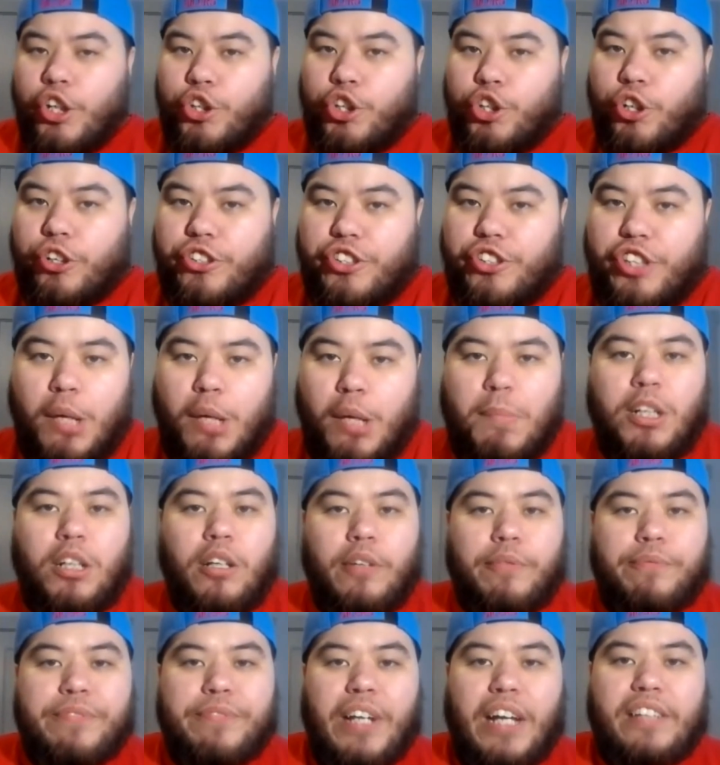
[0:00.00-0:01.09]
You're dumb
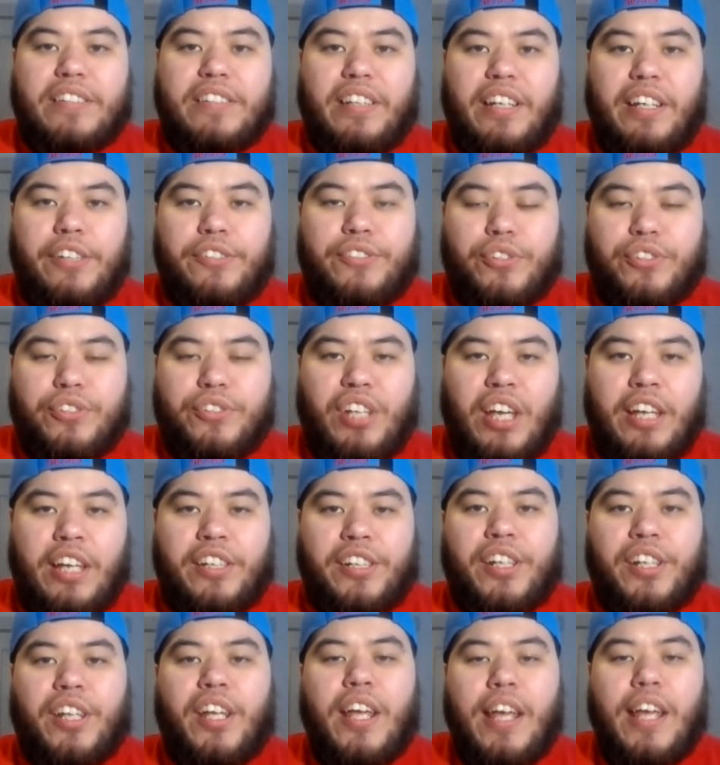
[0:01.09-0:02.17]
enough not to entertain
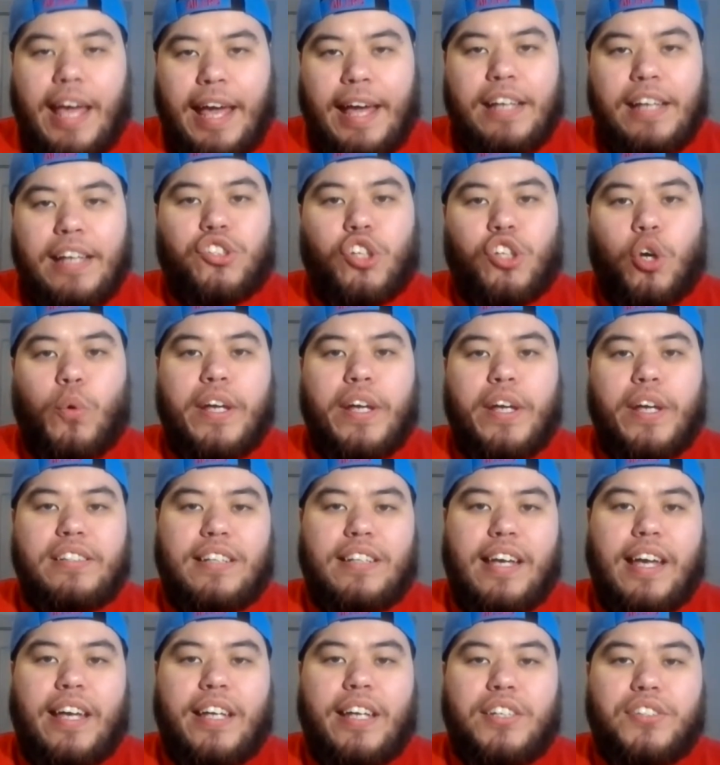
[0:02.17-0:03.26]
it. As always,
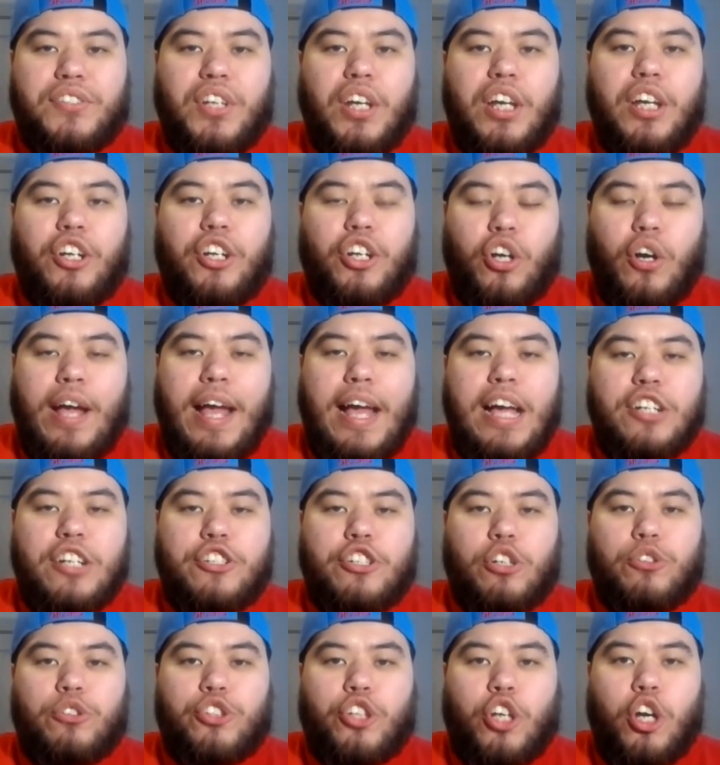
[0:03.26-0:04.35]
guys, go
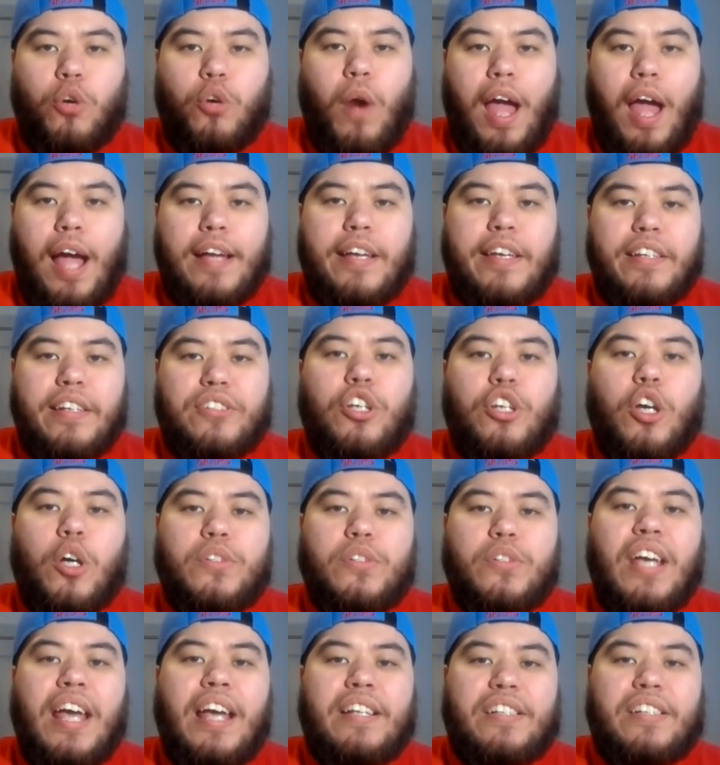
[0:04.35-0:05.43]
Astros, go Rockets, go
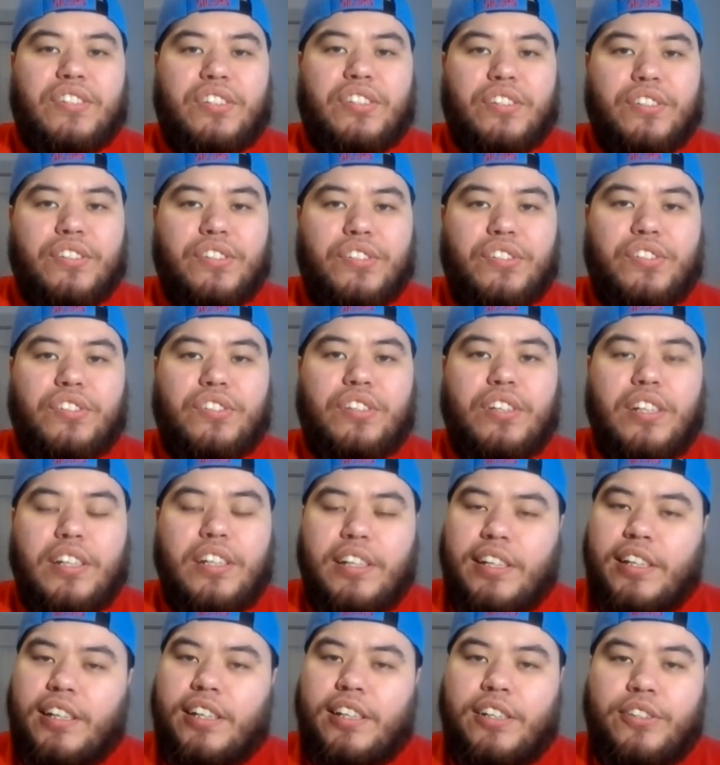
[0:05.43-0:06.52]
Texans.
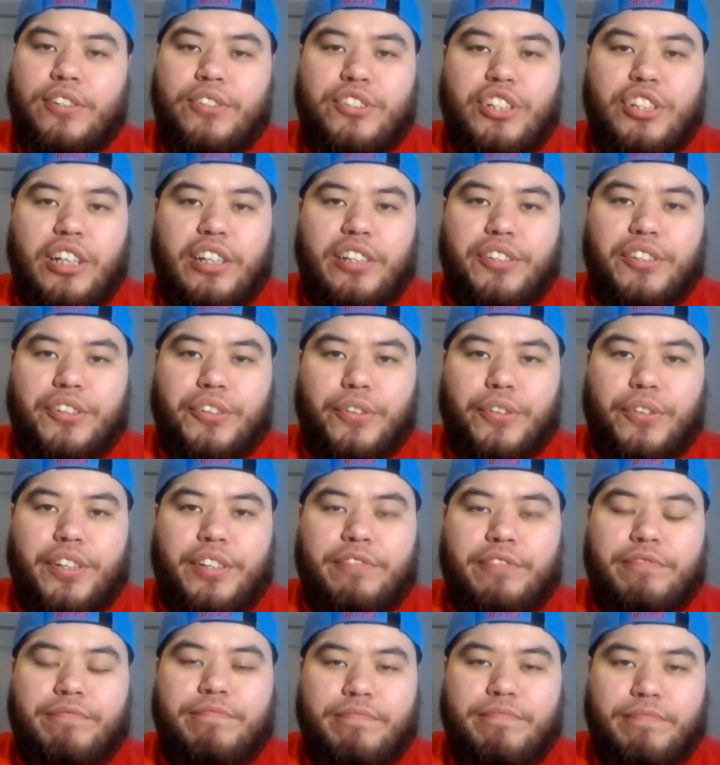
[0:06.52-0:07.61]
Oh, Jalen
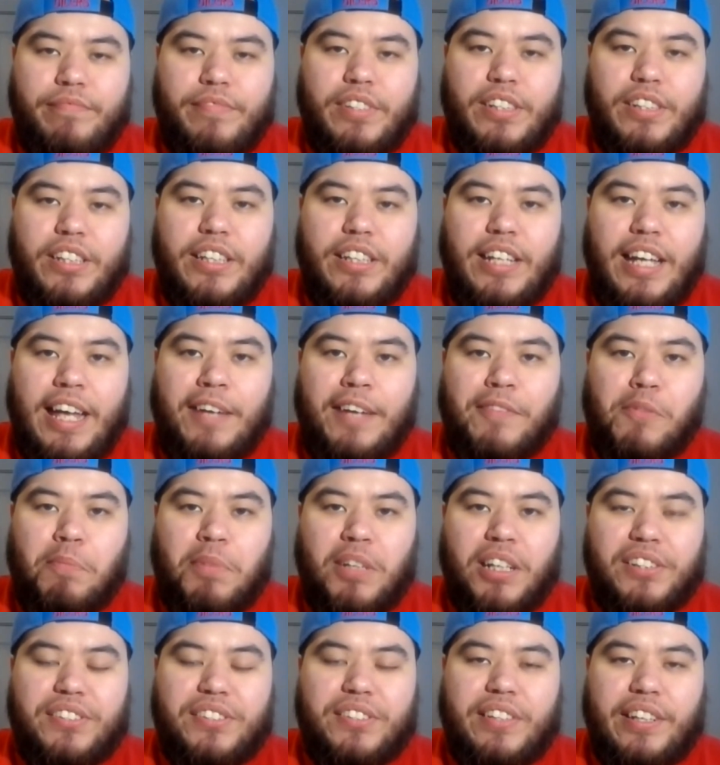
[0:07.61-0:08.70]
Green. Yeah, have a
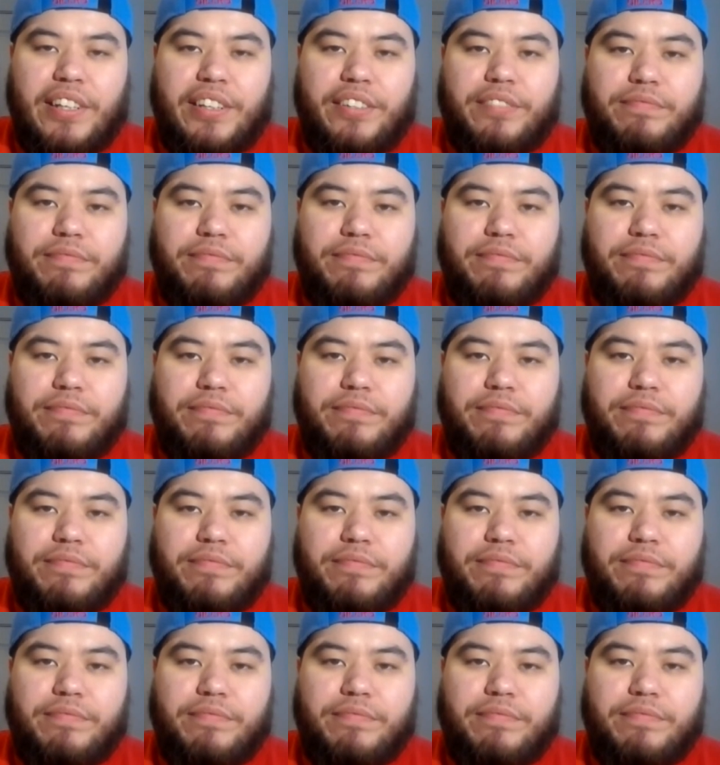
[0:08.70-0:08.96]
blessed day.